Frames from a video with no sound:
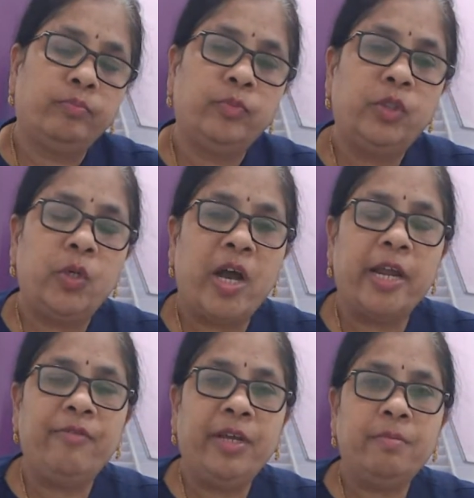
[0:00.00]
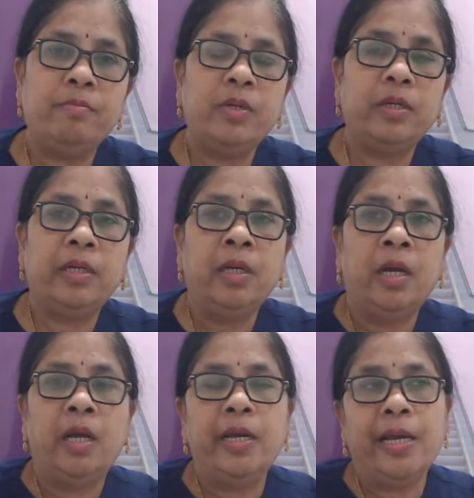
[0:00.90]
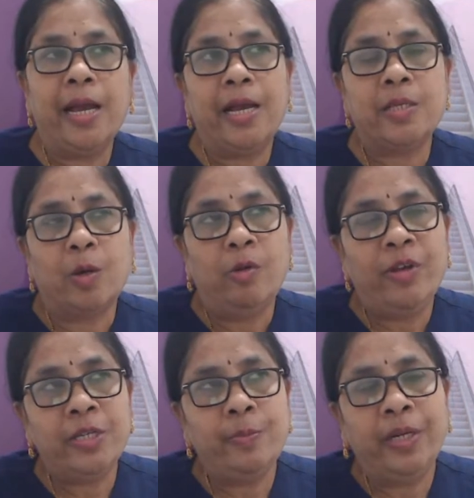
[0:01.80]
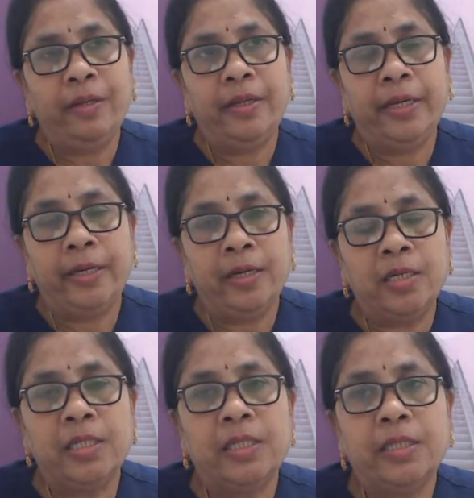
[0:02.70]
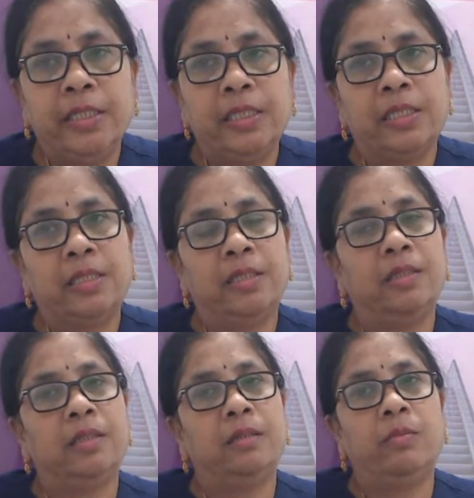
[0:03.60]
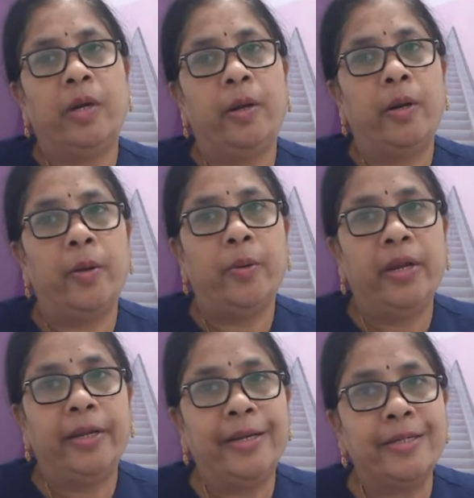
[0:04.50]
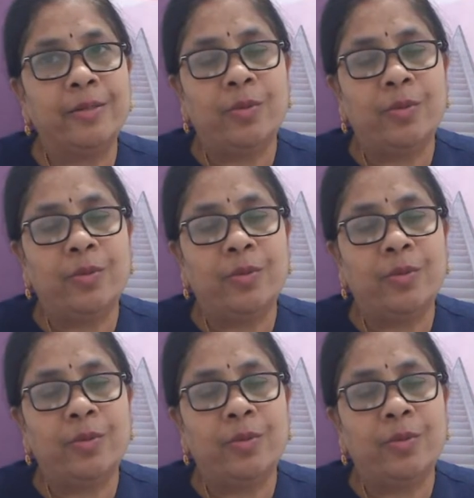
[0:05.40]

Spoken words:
So IVM has always been there since 1 or 2 decades.